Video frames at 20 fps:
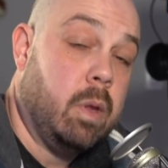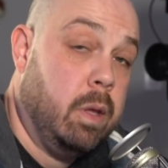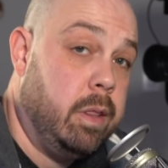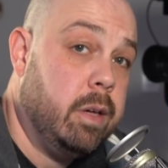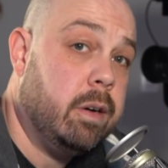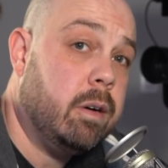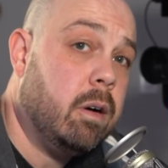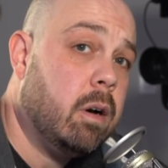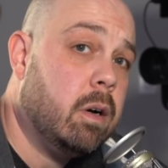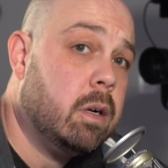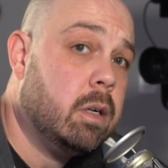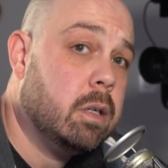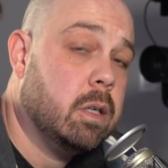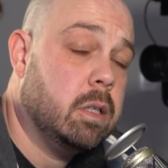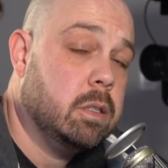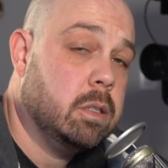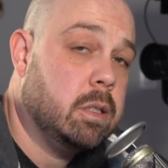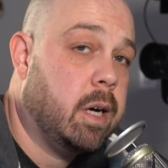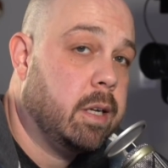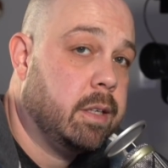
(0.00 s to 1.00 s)
there are
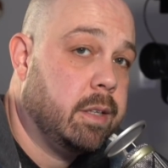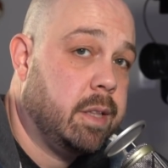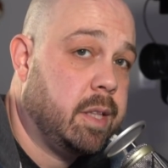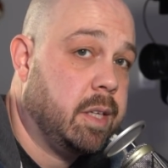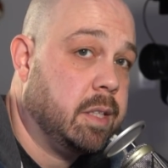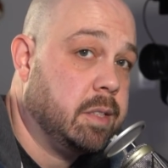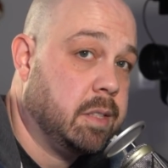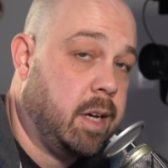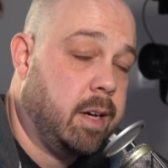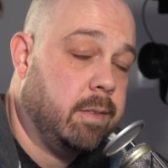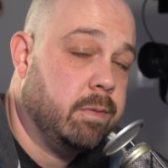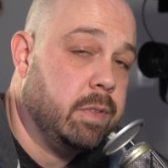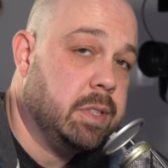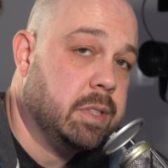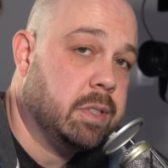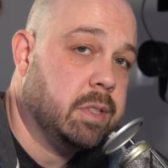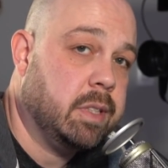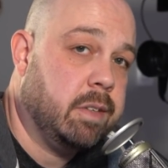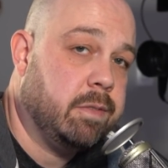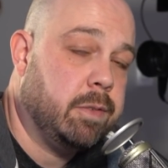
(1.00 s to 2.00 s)
a lot of things,
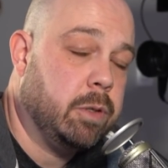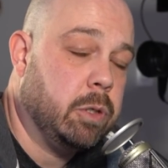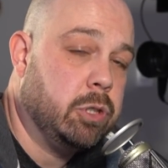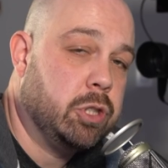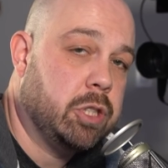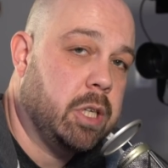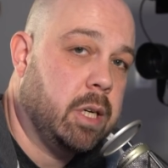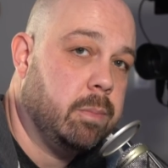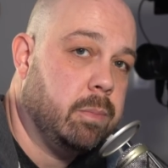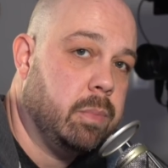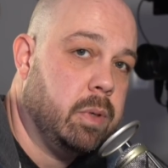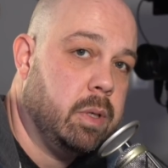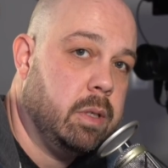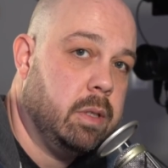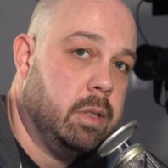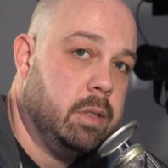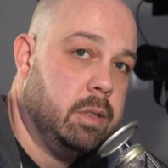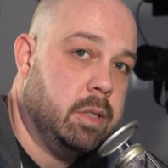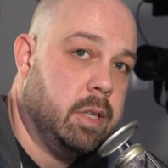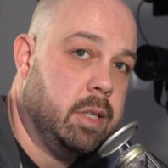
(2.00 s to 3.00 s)
obviously, that Photoshop
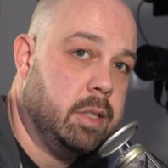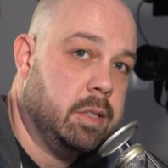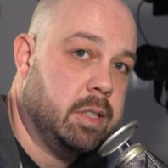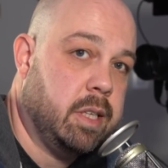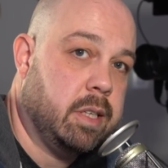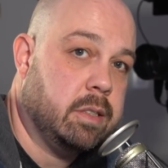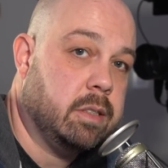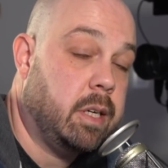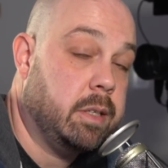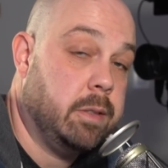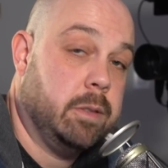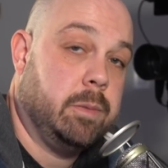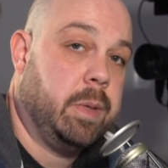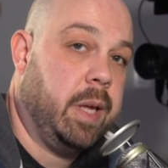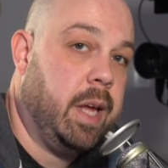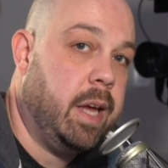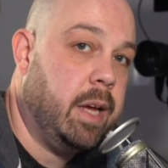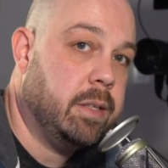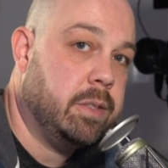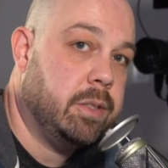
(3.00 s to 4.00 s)
does that
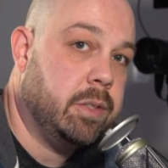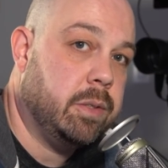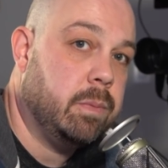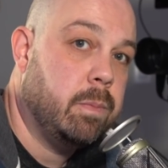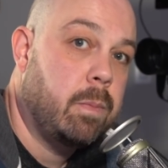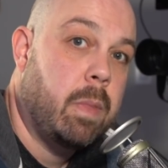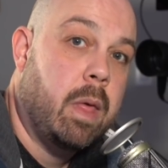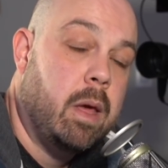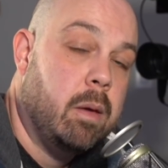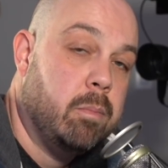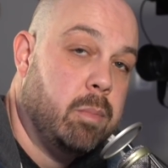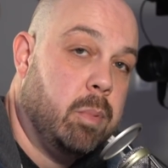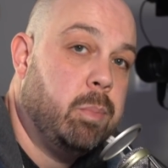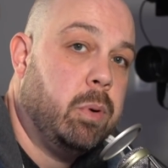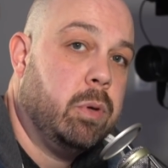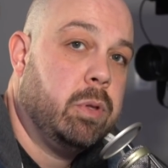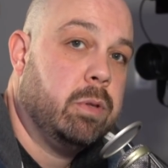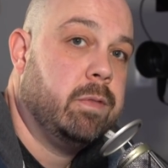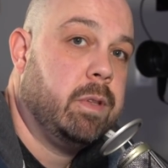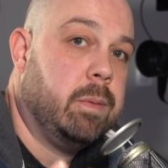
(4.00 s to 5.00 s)
Lightroom can't do, but
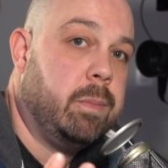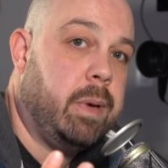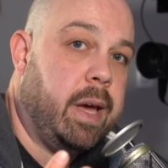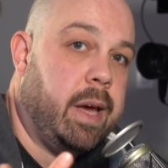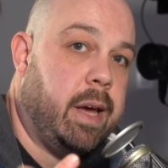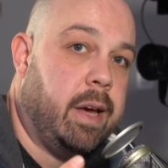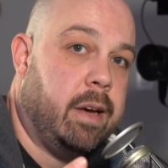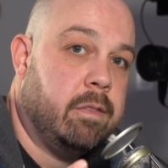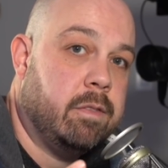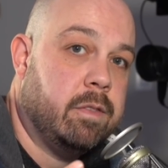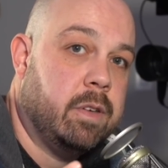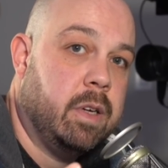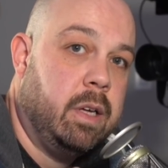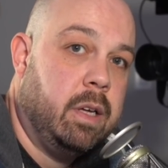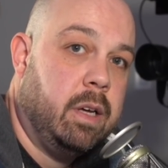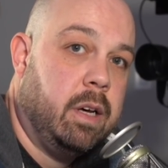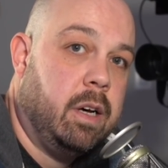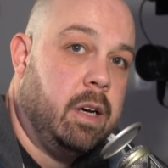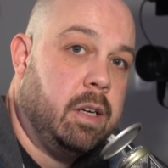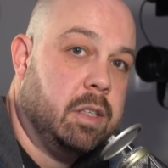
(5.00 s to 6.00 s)
both of them have
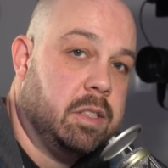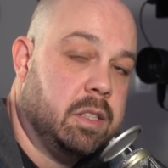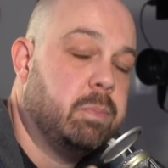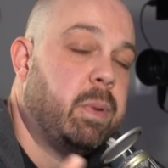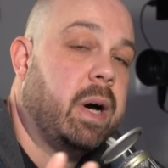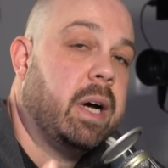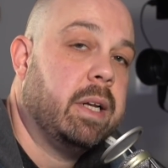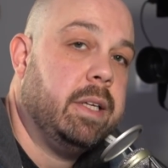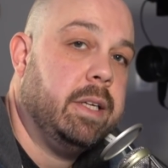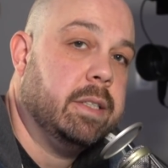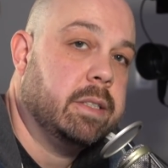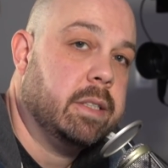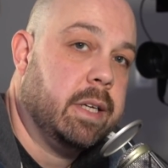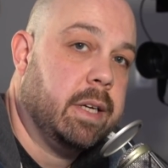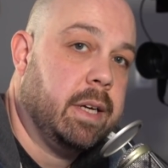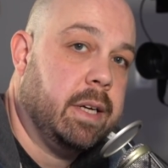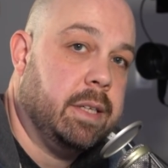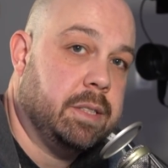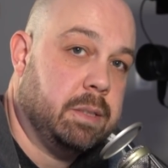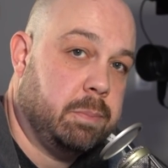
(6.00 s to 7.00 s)
uh, spot
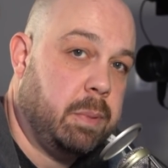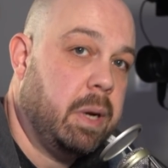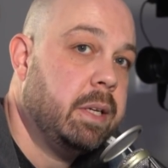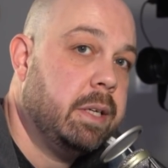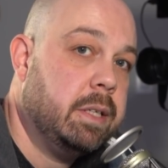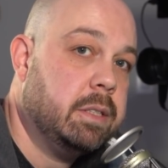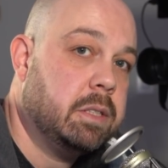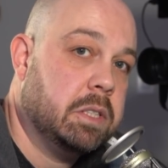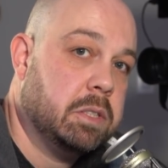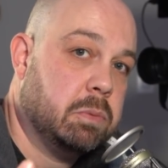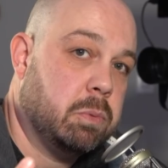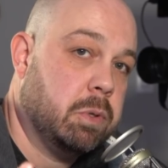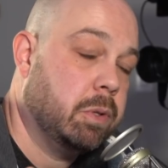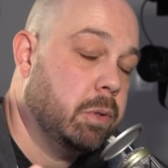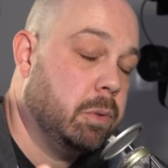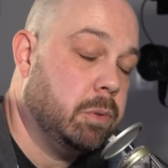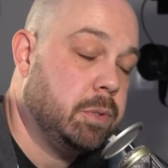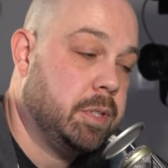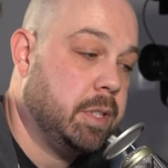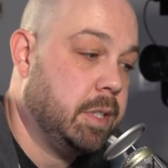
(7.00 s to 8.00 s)
healing. And spot healing is one
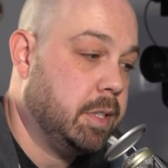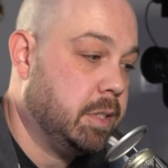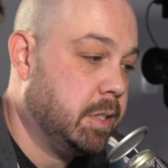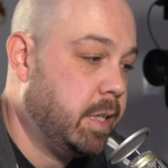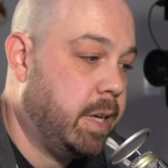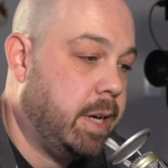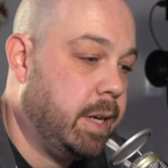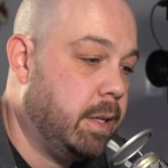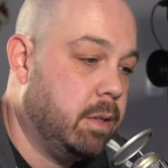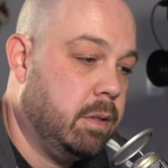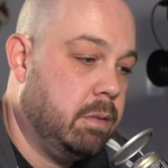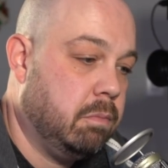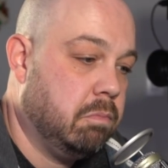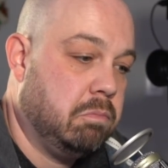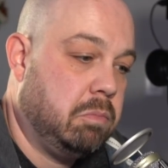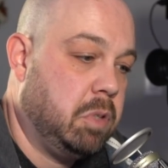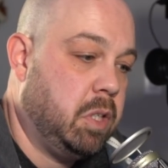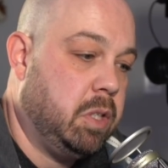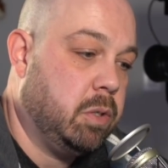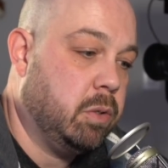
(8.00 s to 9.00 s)
of those things that,
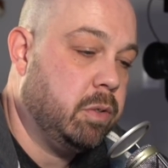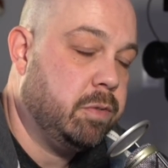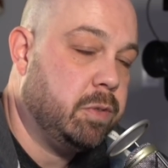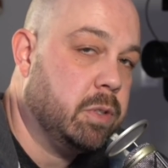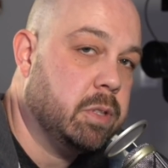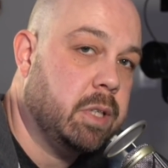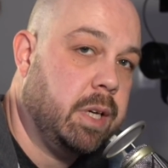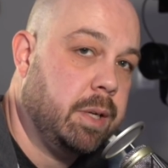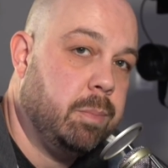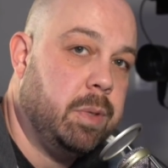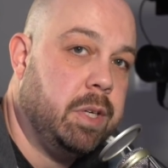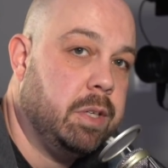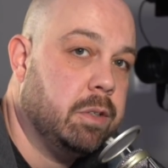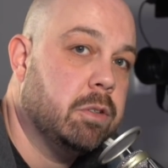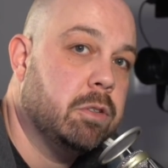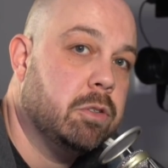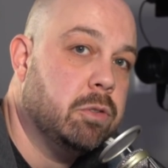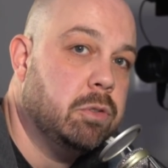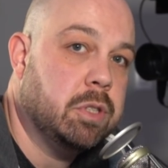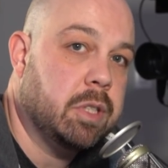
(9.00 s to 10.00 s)
you know, if you're like me,
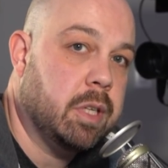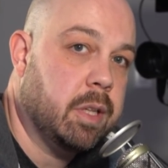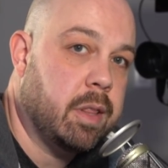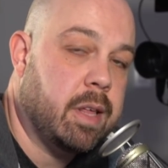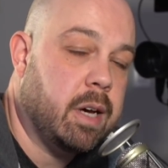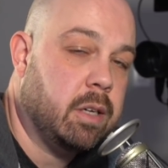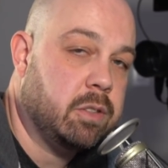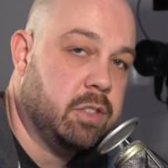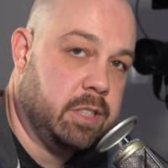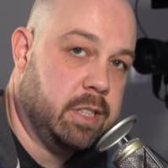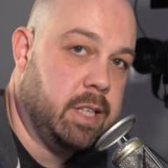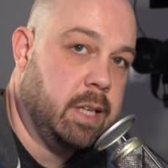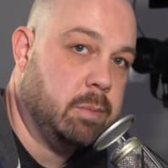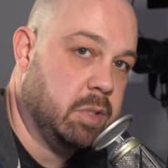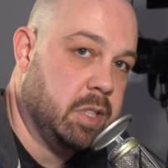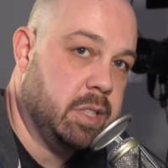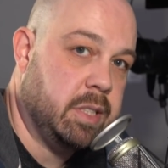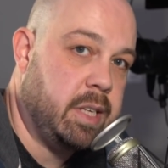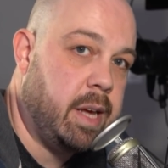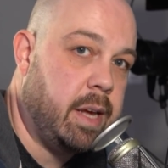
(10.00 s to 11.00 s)
you use it a thousand
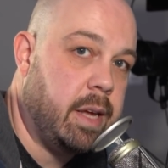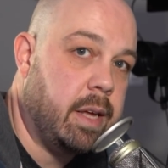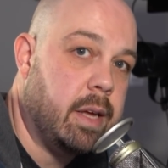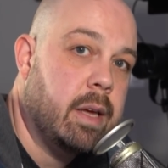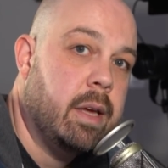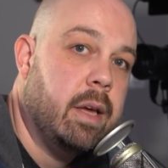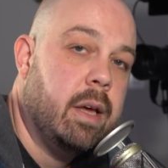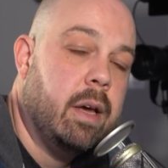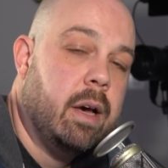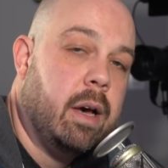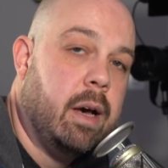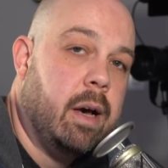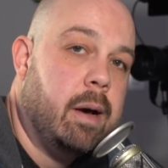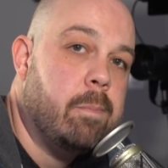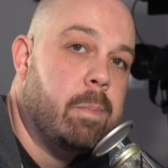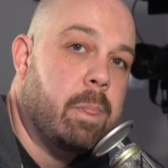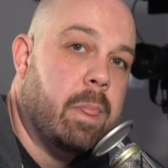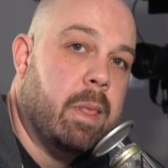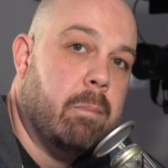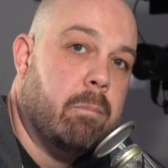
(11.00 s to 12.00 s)
times a day.
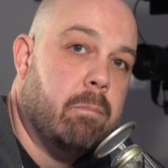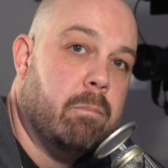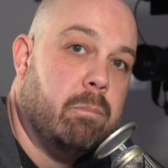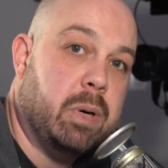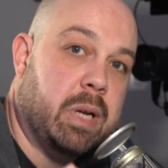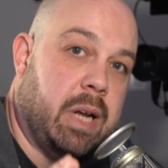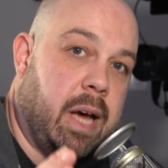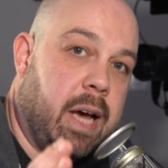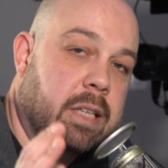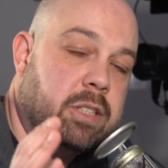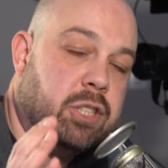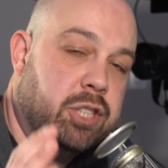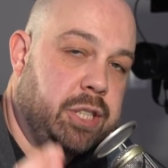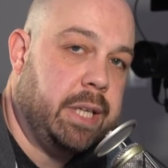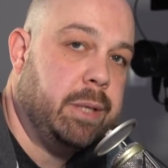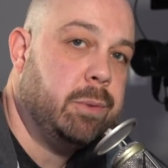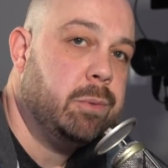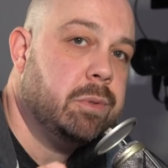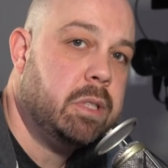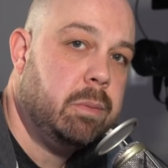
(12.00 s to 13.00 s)
Um, but I
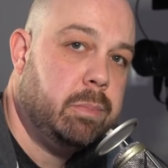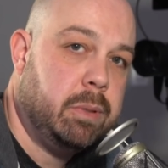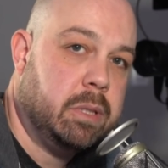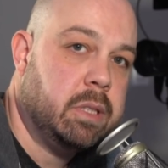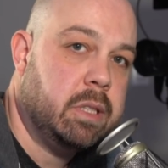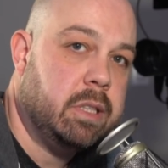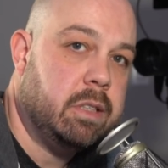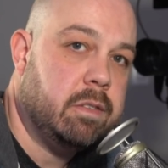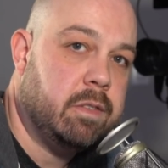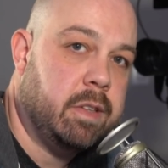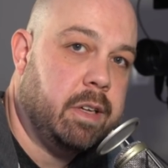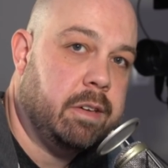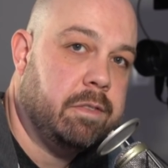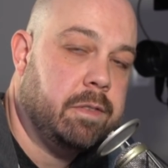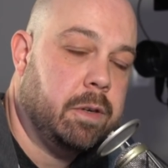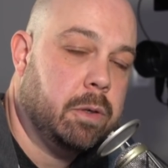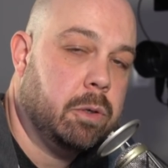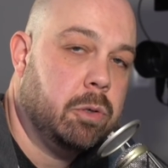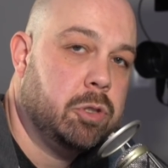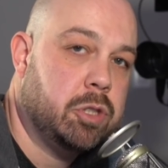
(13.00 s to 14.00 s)
genuinely believe that
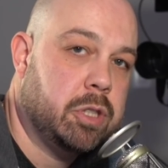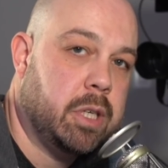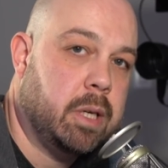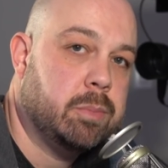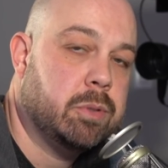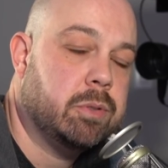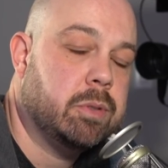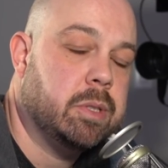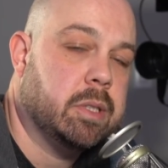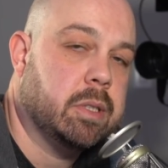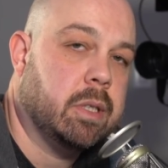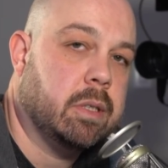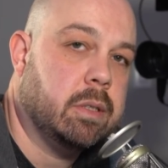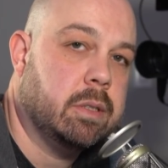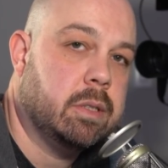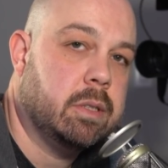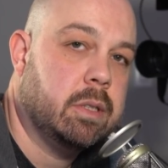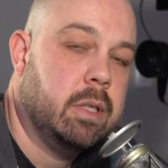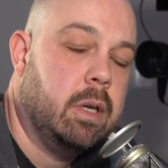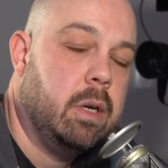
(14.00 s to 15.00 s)
Photoshop's
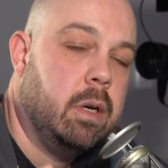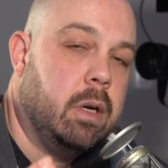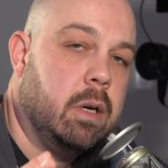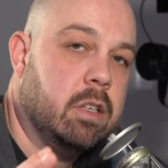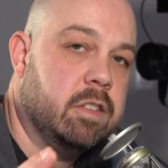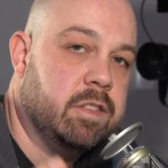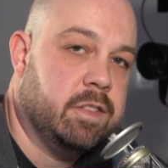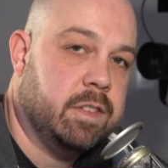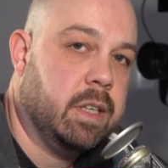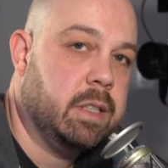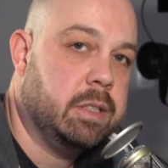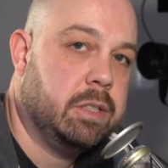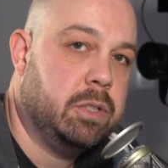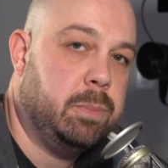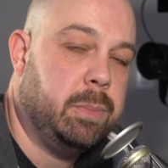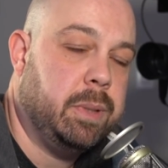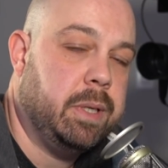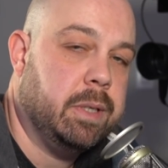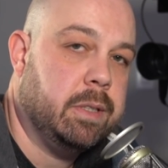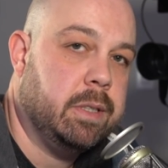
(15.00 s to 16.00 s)
results are far
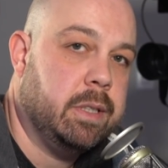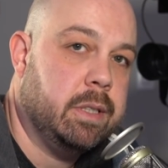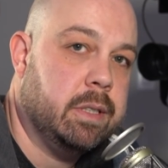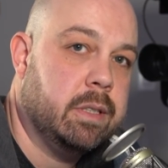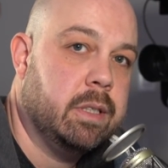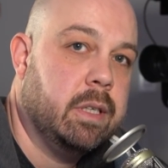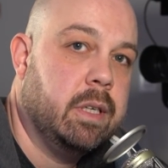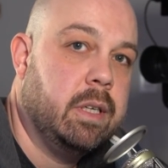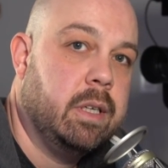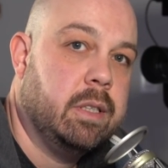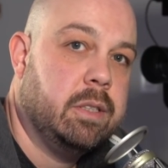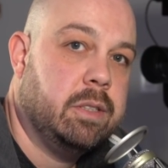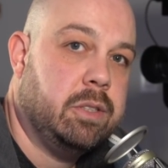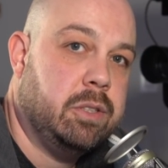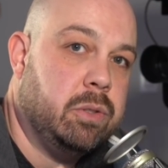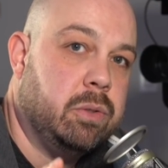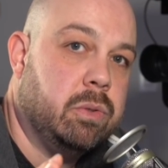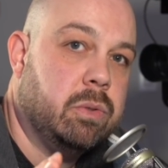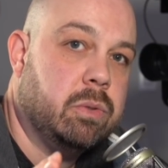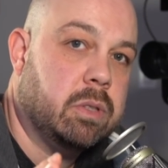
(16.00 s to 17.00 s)
superior
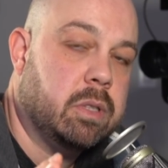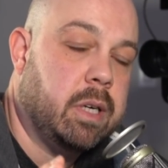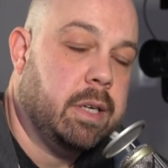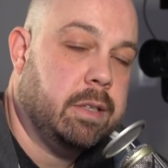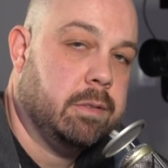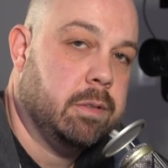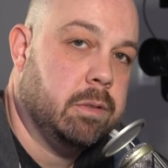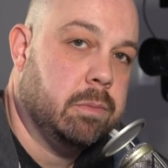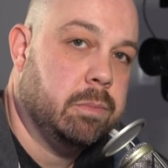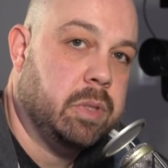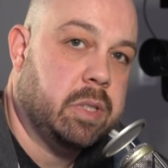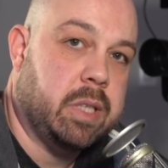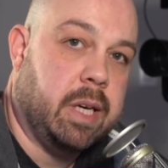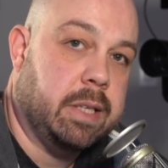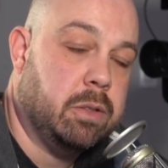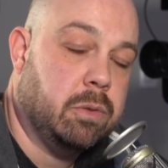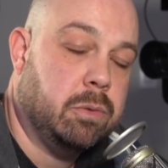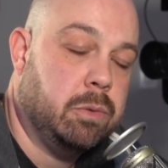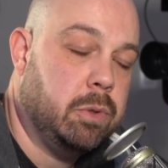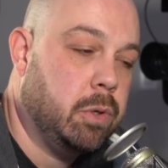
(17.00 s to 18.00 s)
to Lightroom's. I
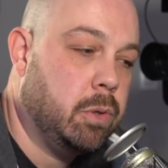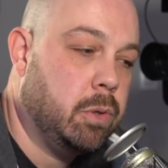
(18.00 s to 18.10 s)
don't